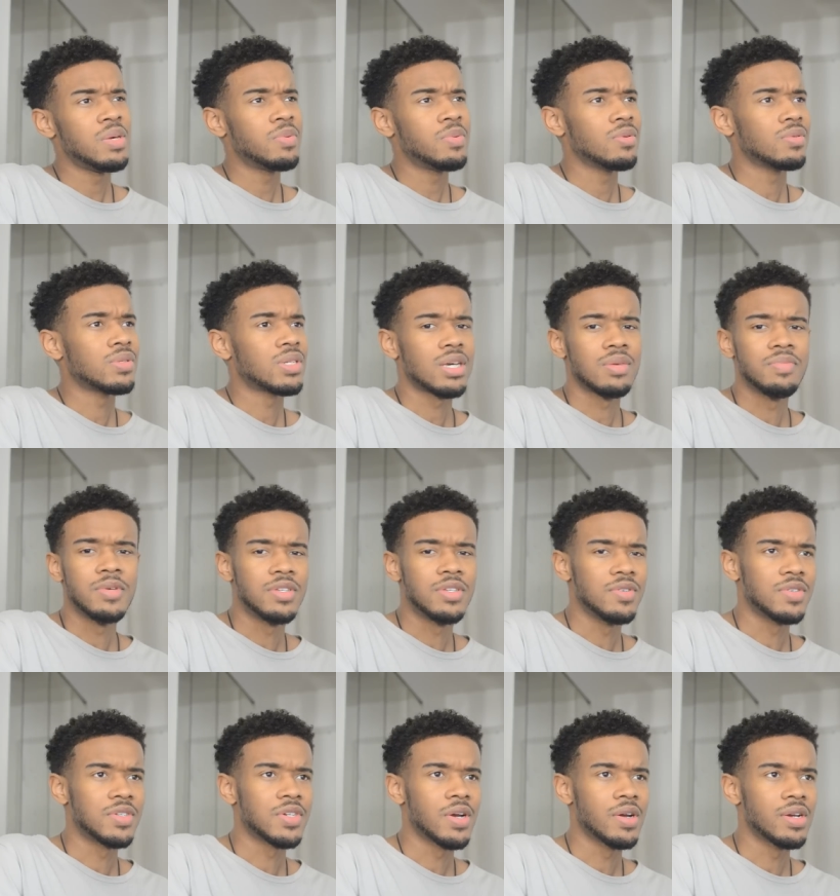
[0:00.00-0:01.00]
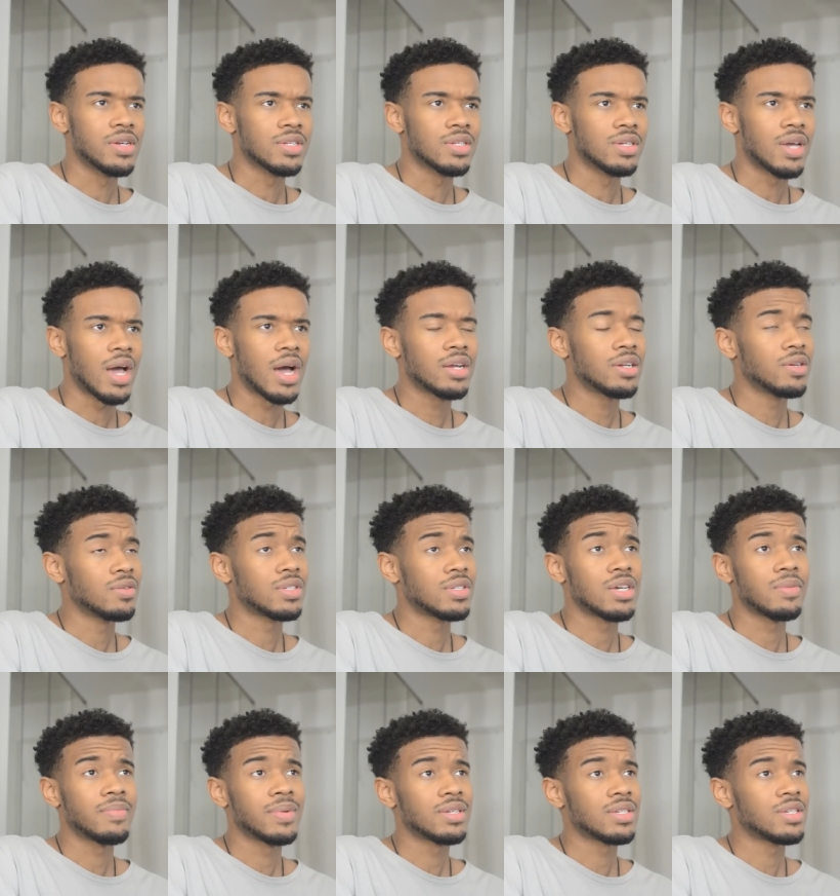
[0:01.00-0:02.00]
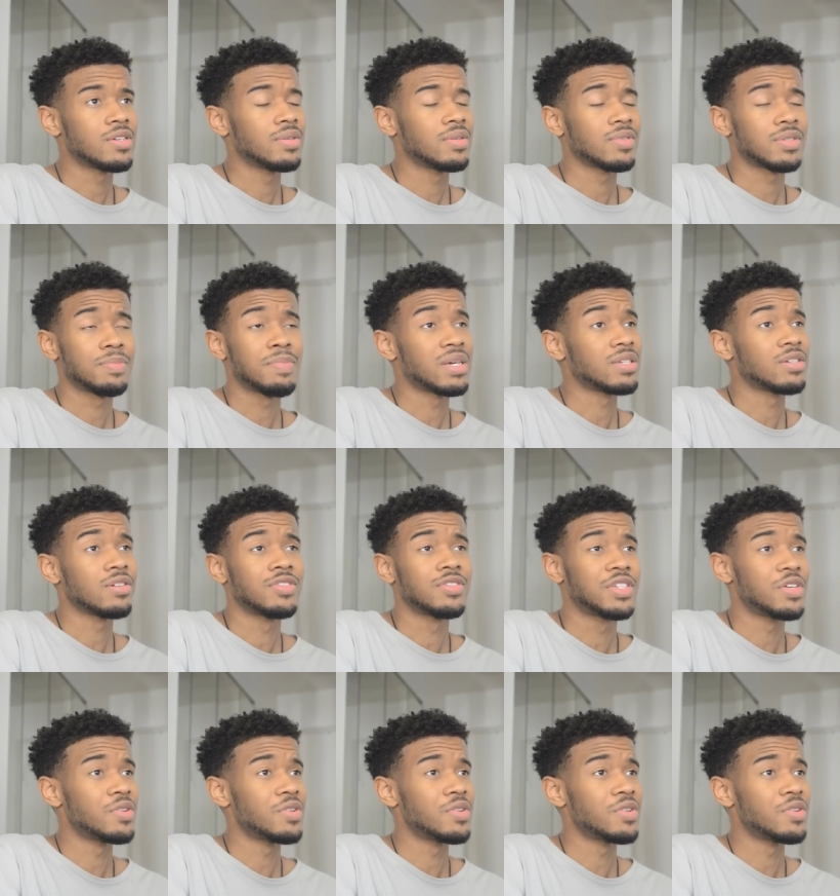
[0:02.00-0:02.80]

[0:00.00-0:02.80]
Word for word: people take me too seriously. I don't take my myself